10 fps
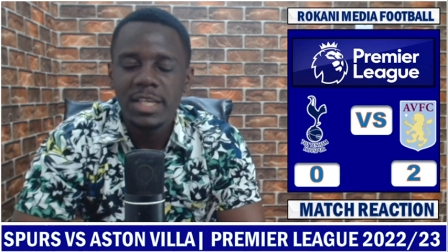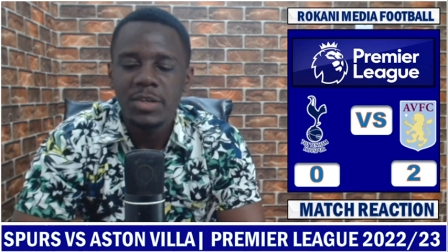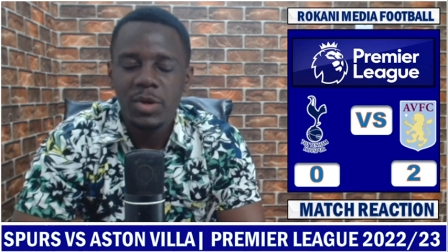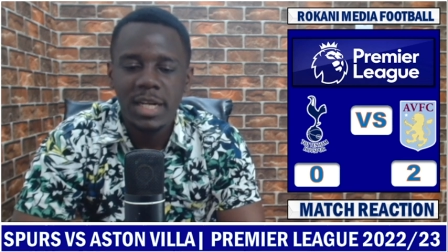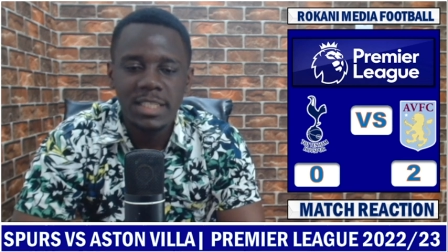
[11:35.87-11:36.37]

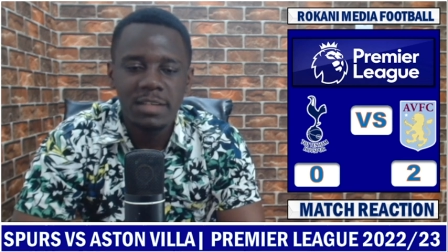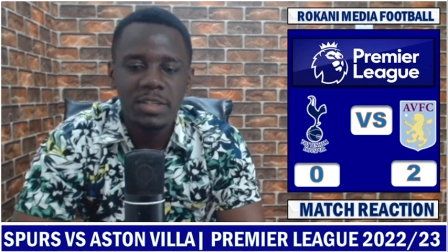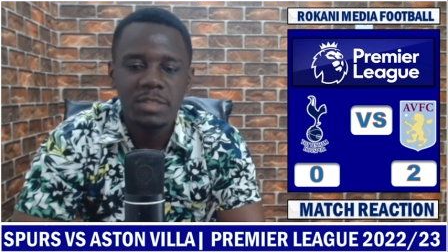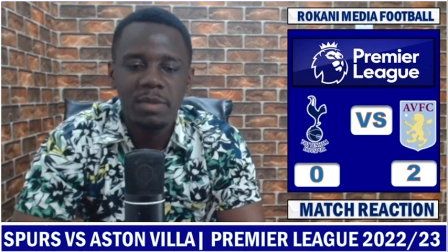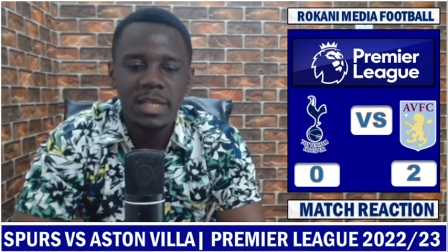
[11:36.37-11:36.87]
Rokan David
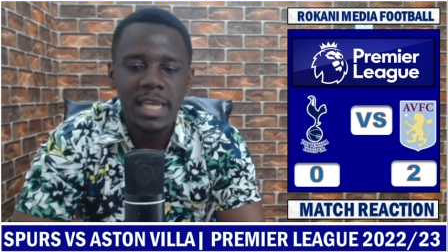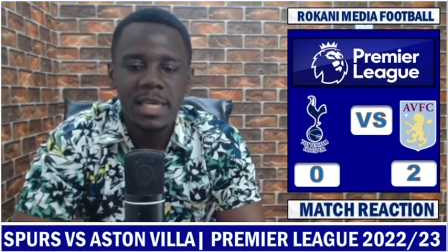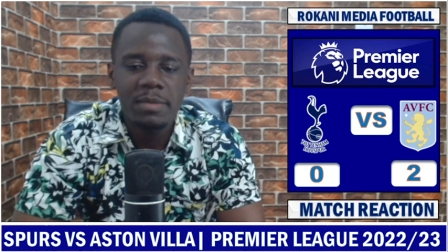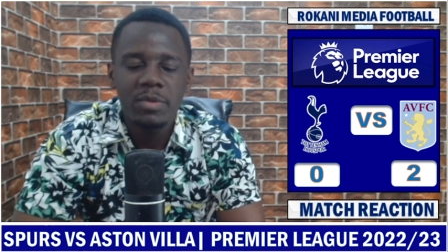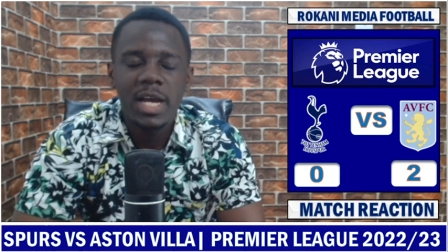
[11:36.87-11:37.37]
is my
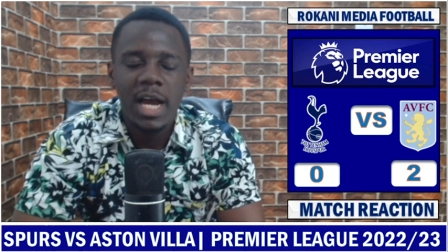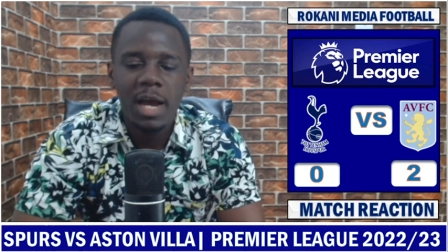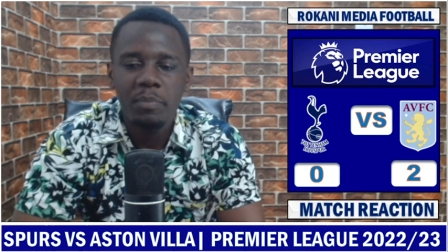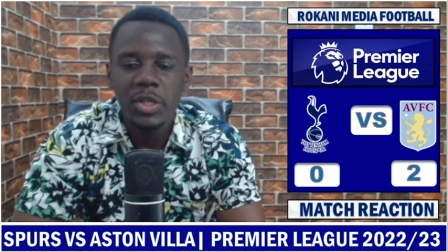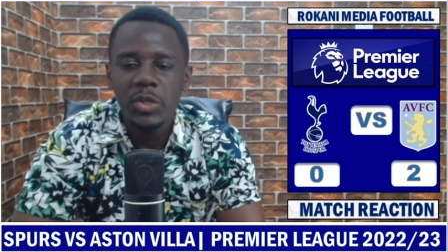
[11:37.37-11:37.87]
name.
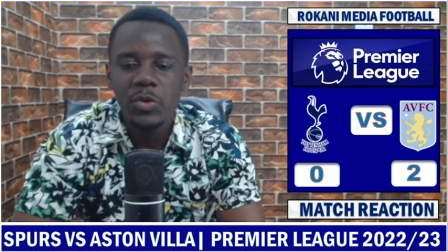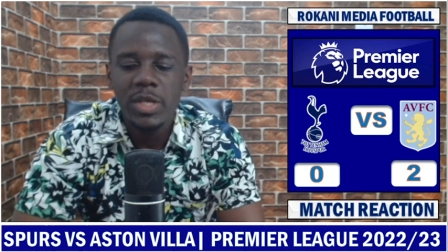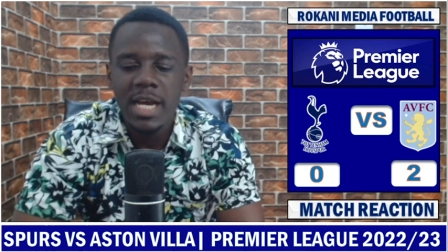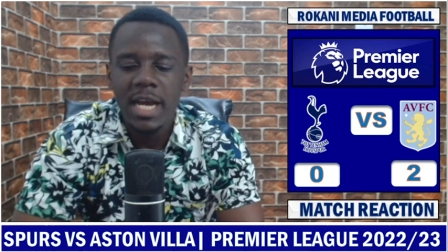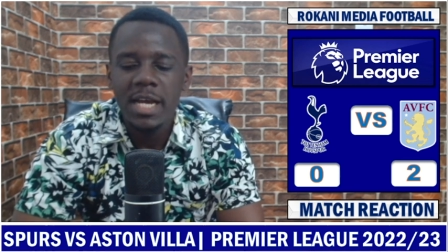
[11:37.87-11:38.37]
Happy New
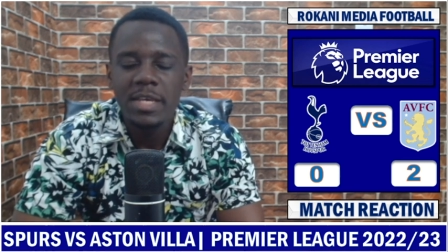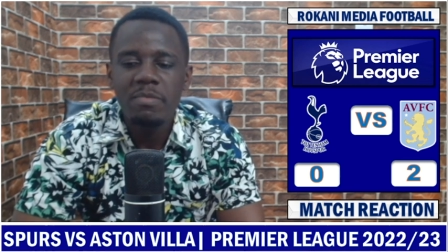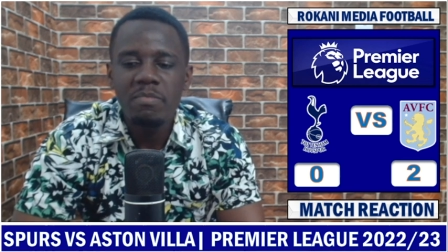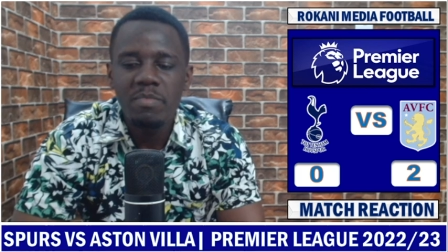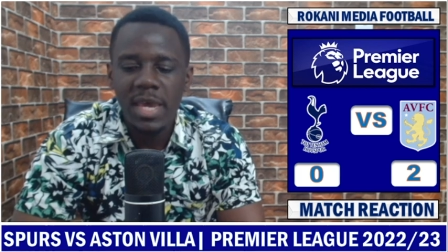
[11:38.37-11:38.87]
Year.
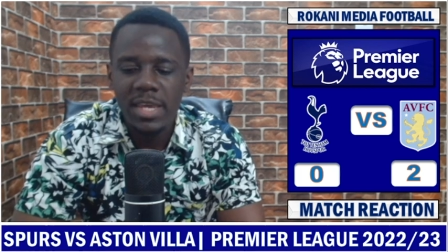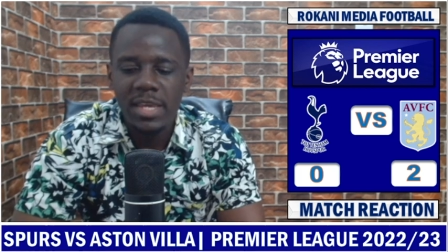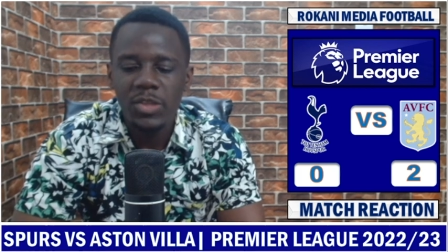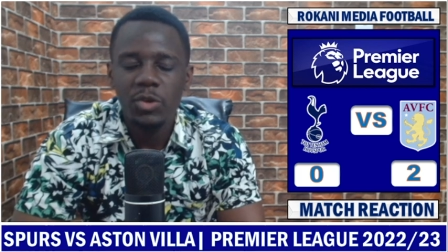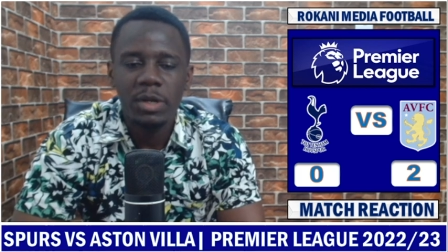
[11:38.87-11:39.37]
May
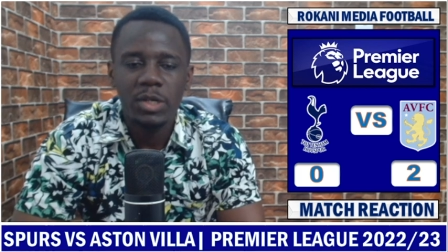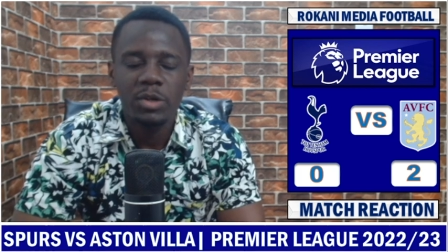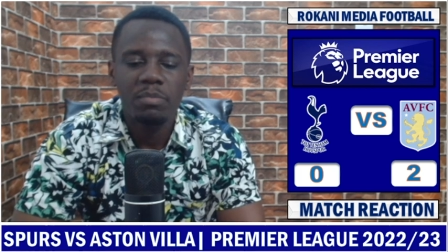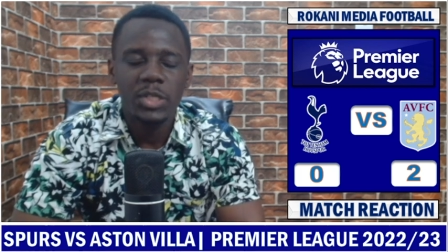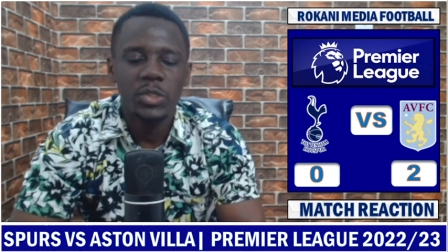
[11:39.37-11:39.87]
the Almighty
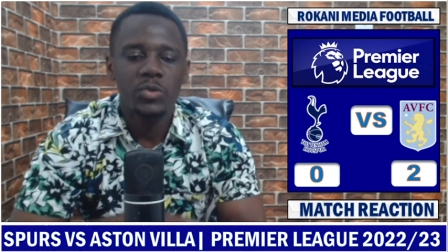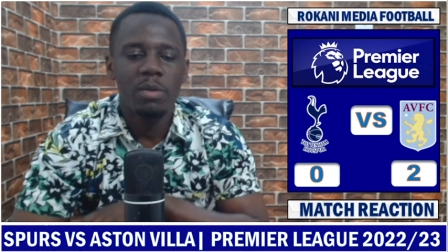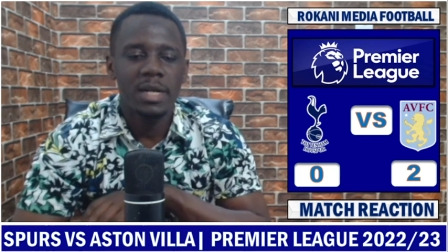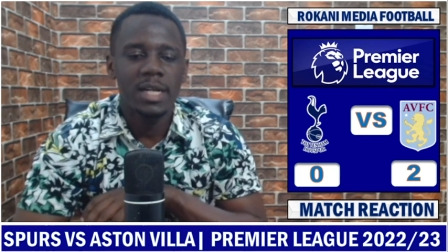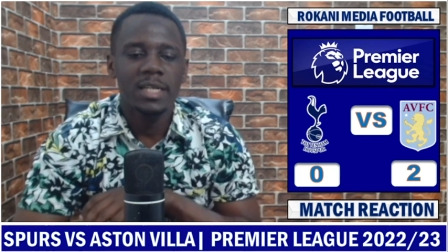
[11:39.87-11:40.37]
Lord bless you
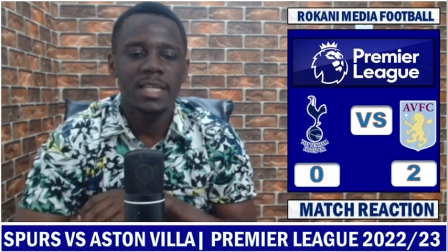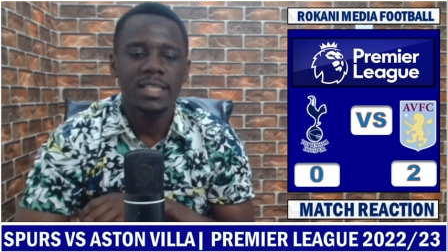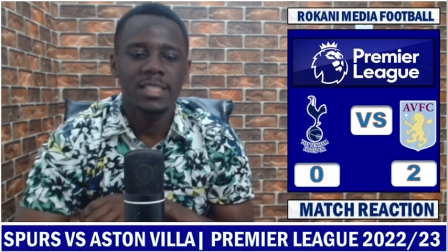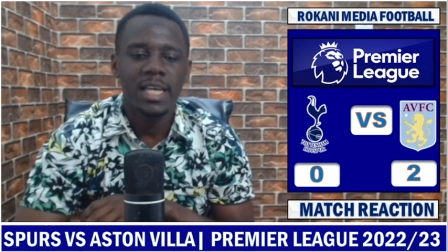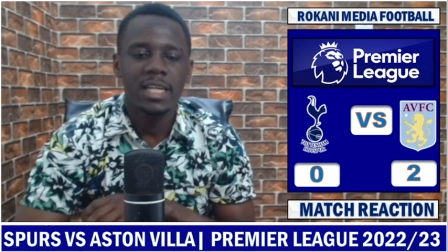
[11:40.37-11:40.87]
abundantly. I
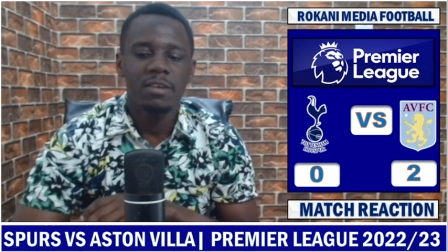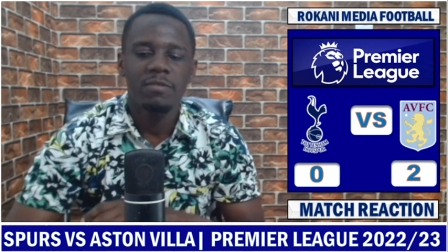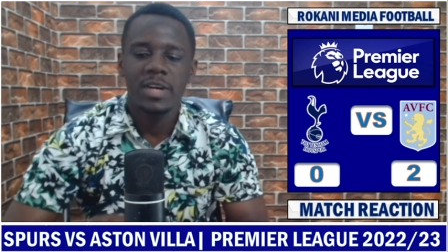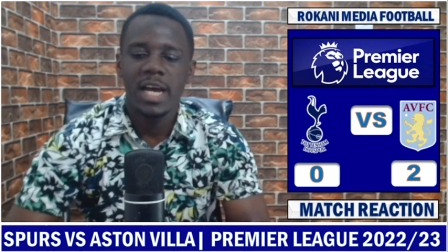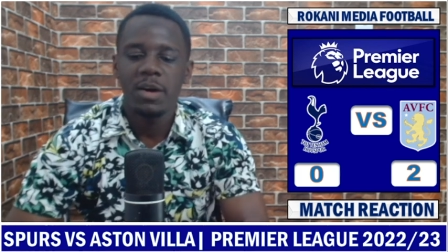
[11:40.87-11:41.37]
sign out for
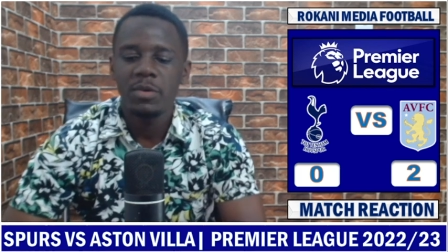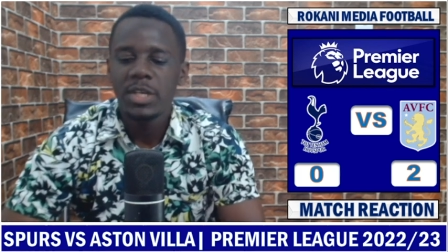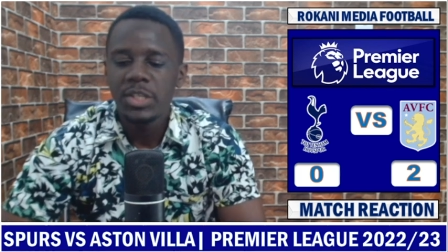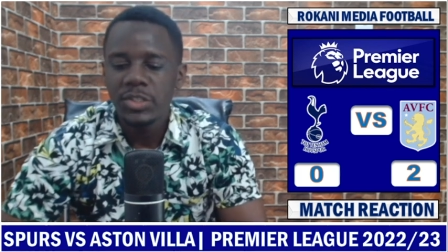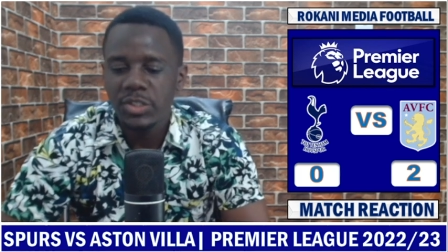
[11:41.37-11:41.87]
now.
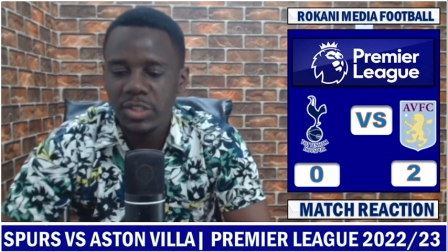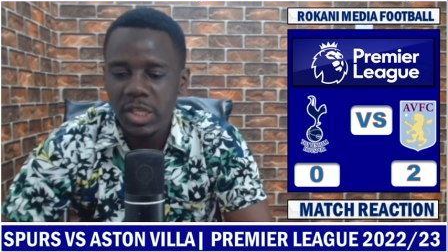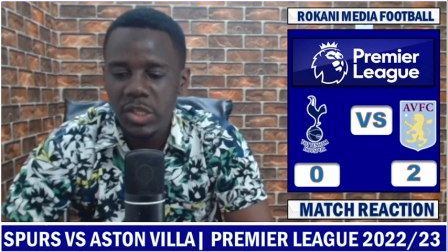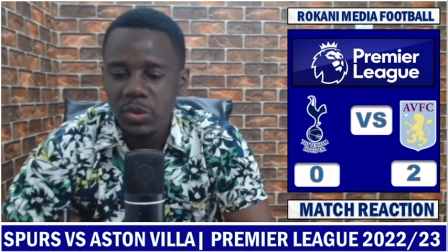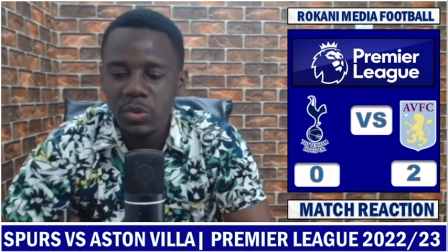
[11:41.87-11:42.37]
See
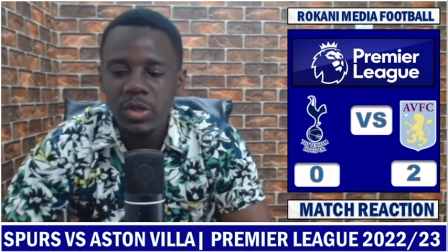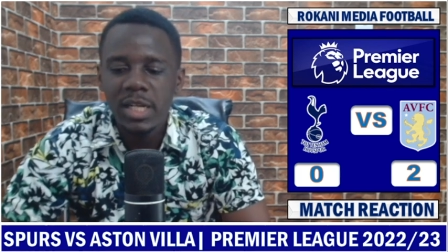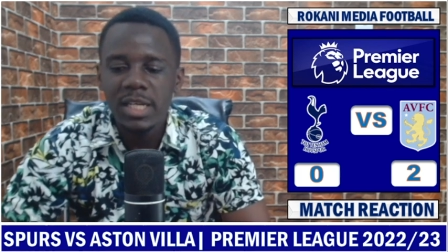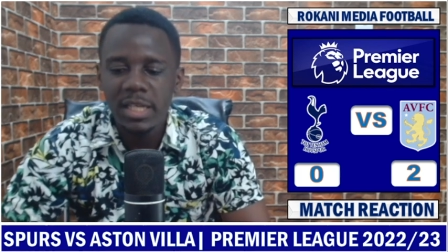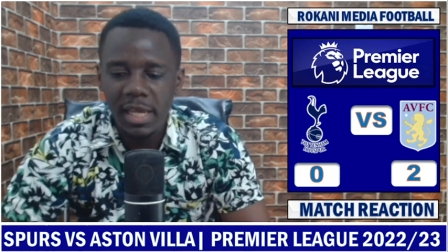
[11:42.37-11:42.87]
you
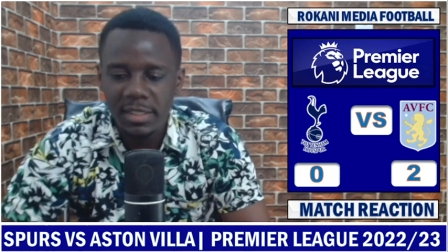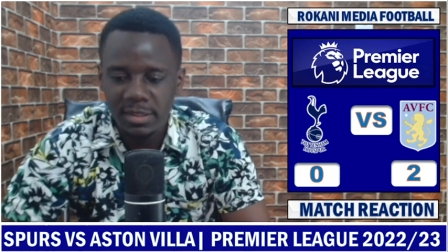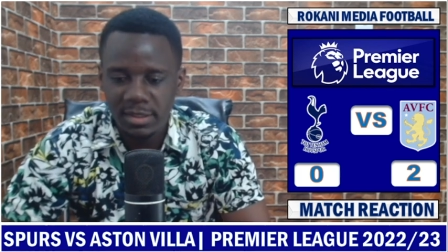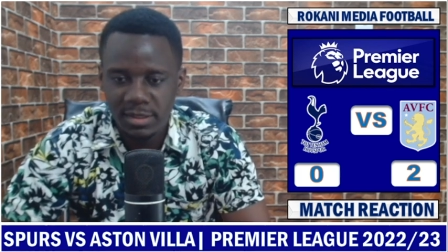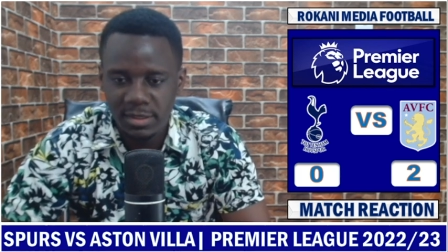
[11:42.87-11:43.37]

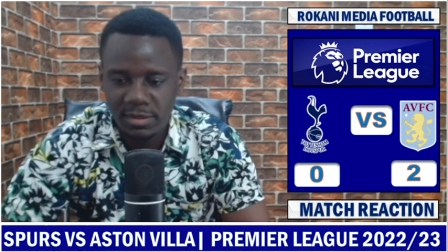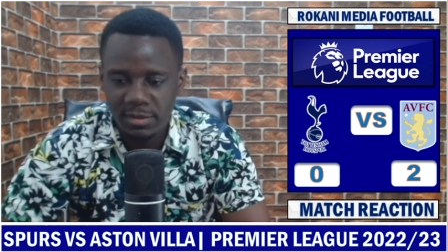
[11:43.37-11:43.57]
laters.